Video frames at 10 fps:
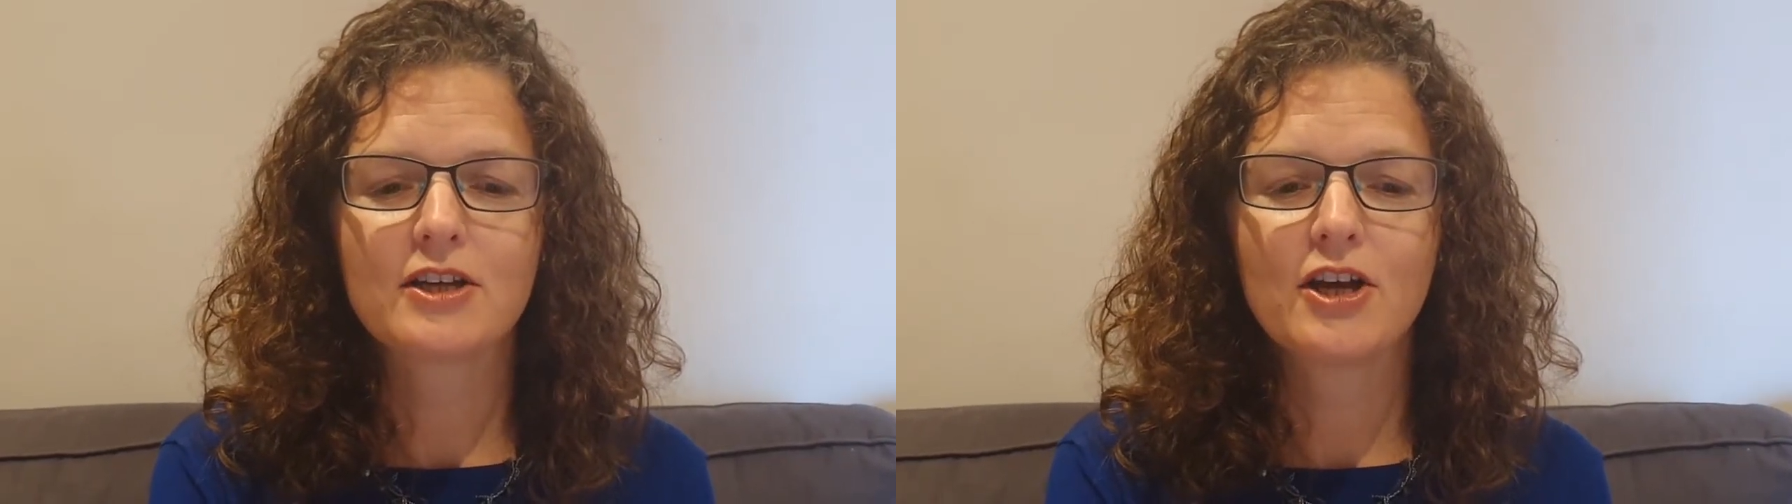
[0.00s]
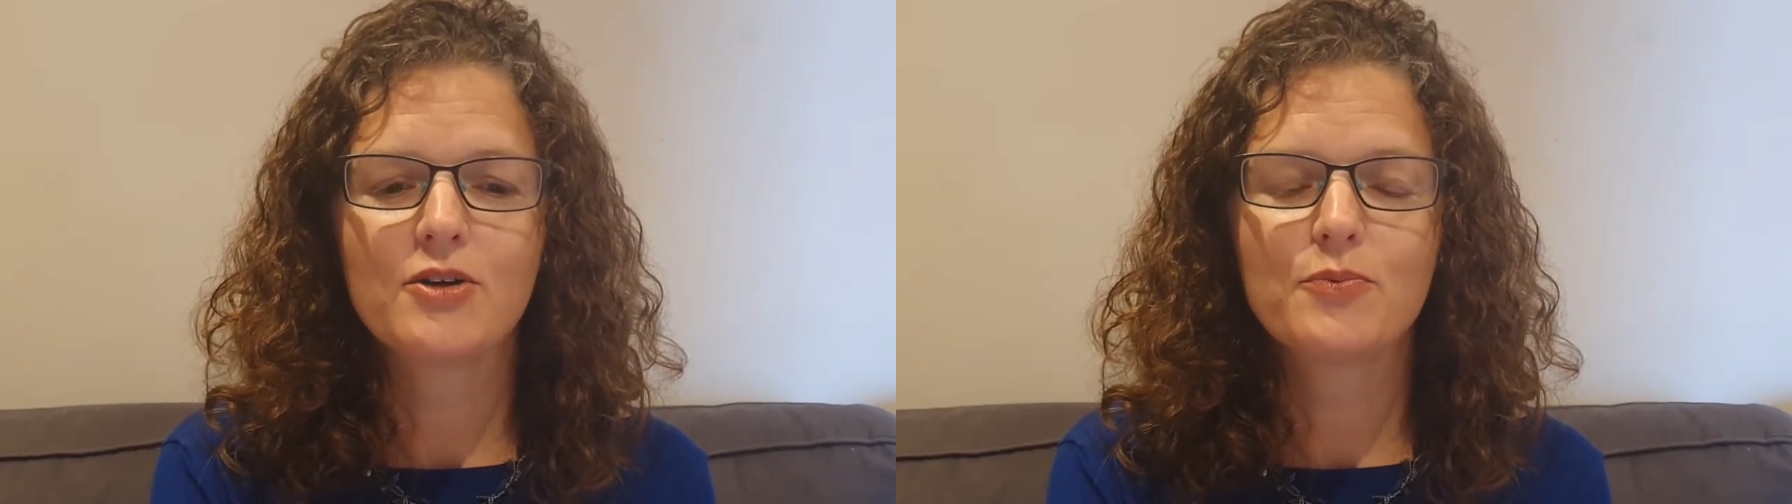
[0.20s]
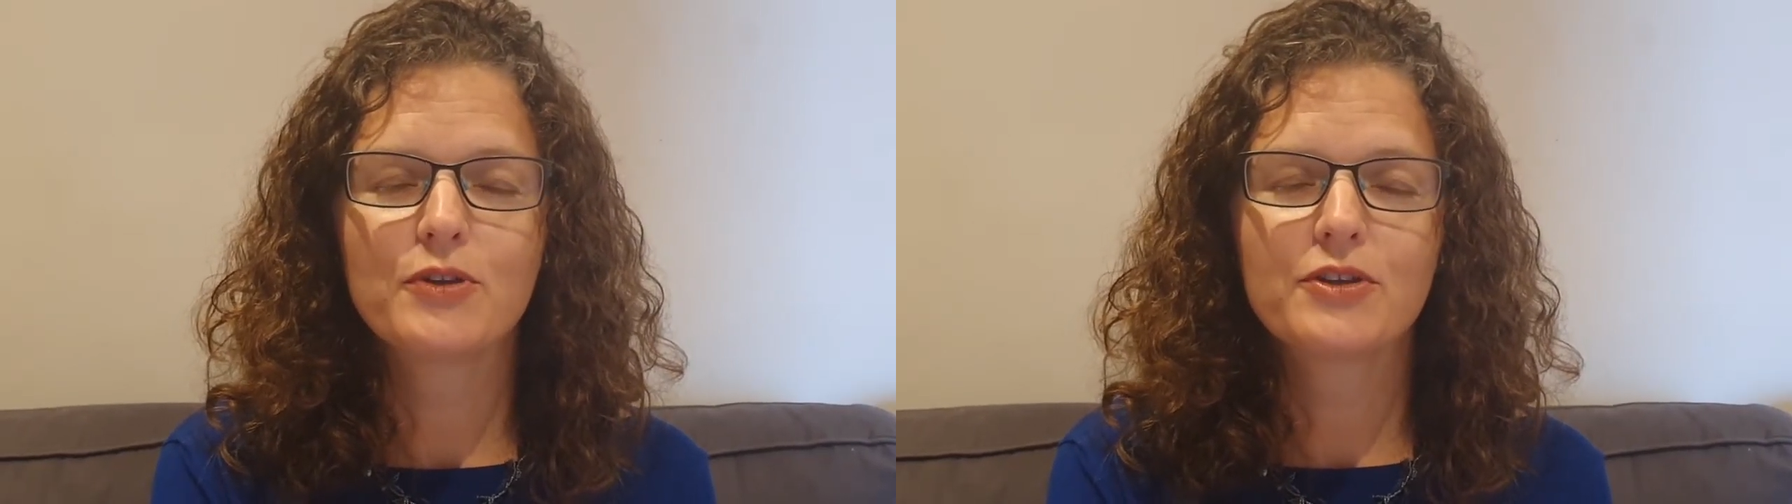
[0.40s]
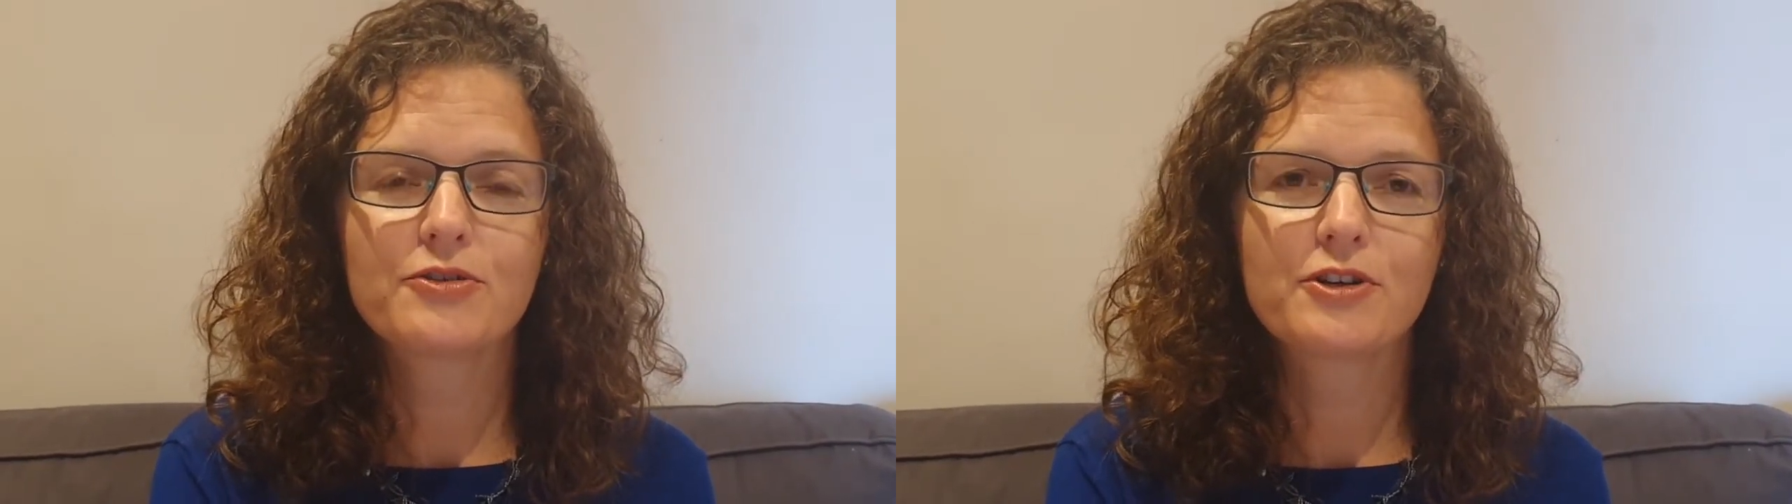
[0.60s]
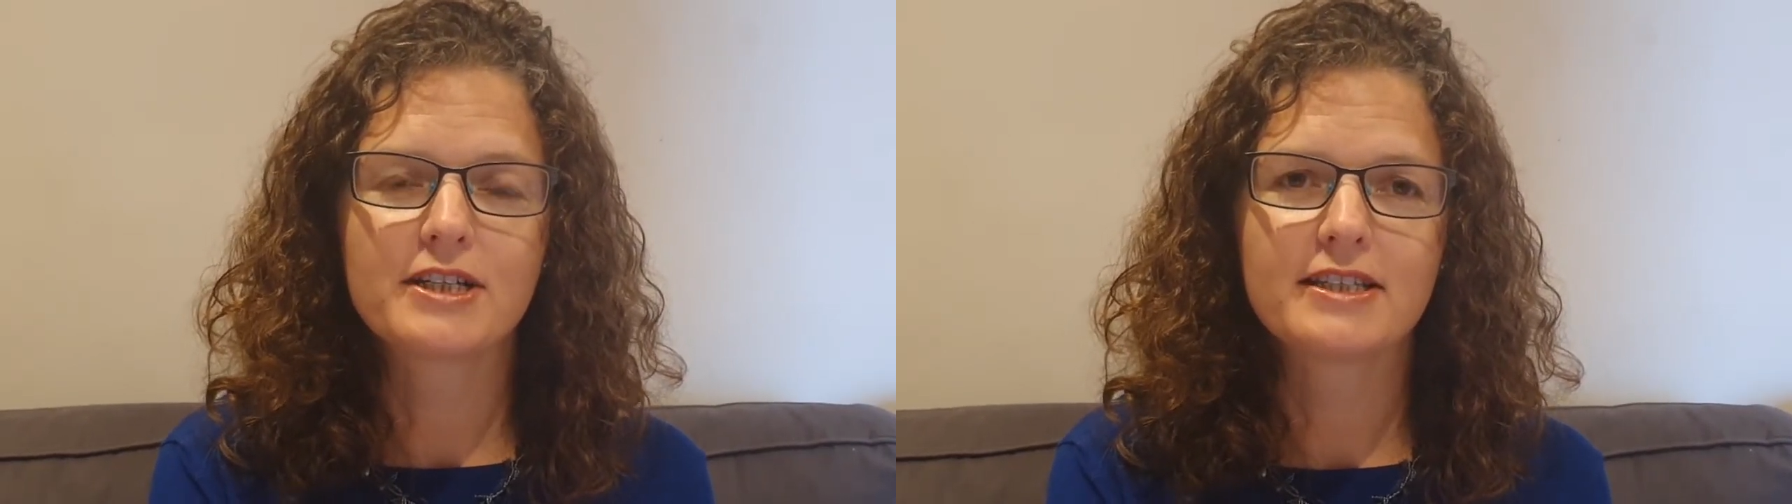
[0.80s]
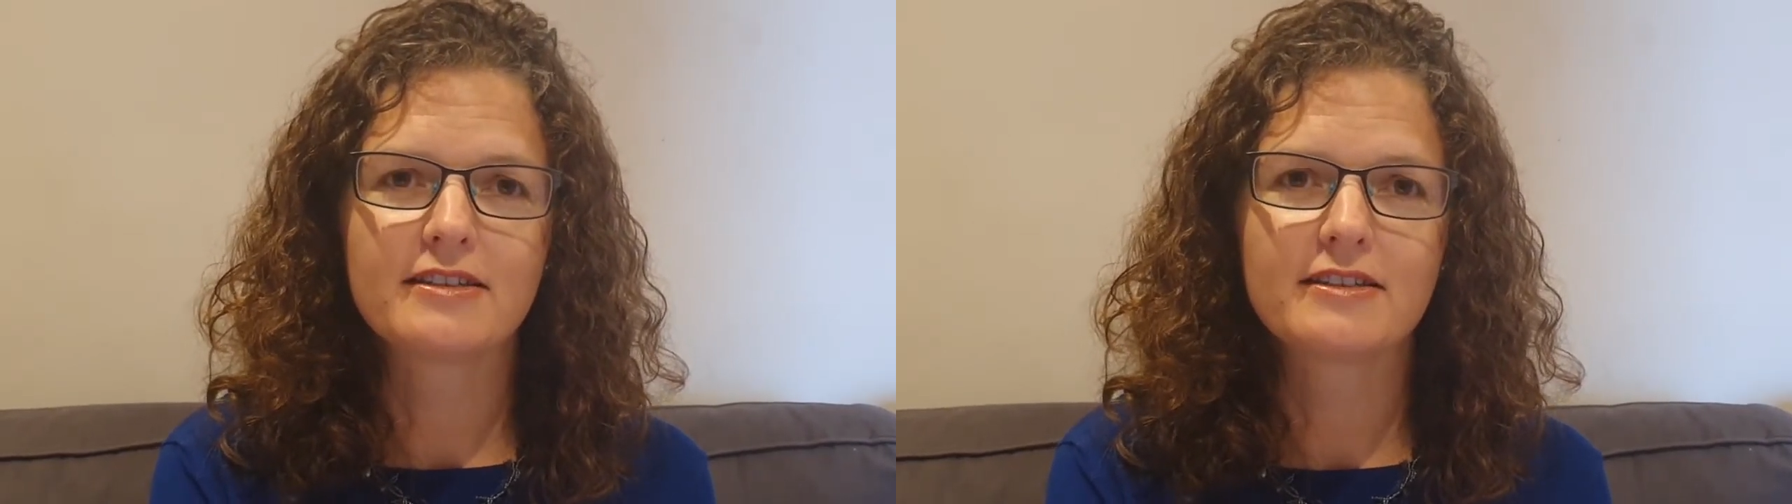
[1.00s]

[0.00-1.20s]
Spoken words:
cope with the crisis